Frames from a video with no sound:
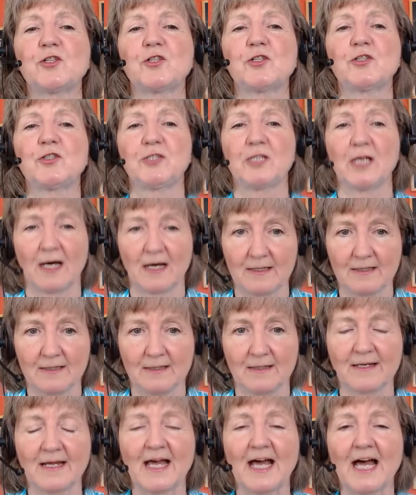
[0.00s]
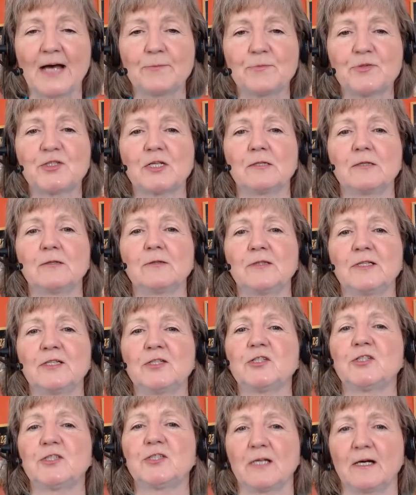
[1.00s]
stunned, absolutely
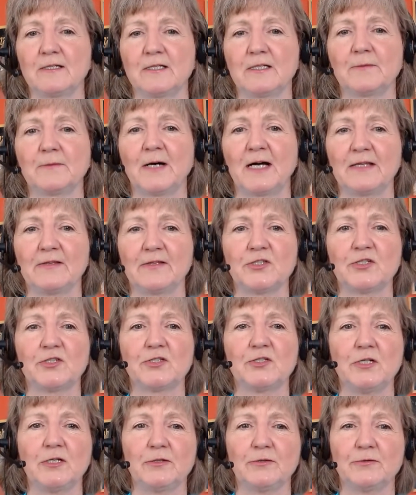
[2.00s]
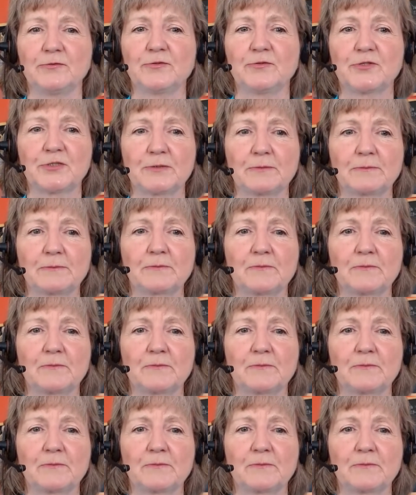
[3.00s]
stunned by this news.